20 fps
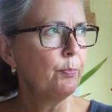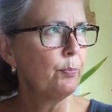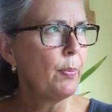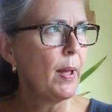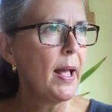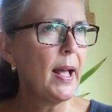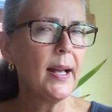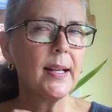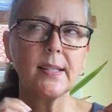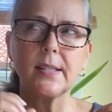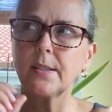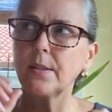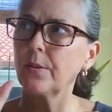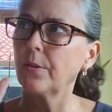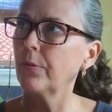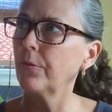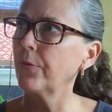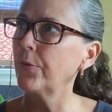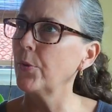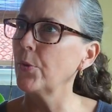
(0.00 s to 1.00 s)
past,
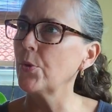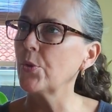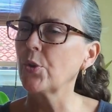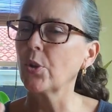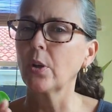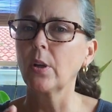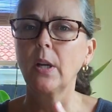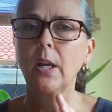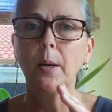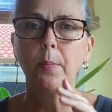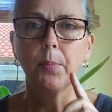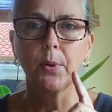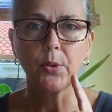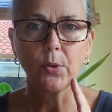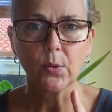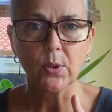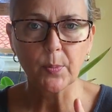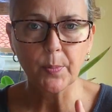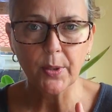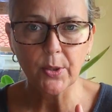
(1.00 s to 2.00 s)
future, but
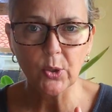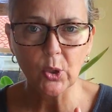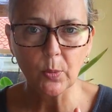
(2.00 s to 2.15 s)
don't spend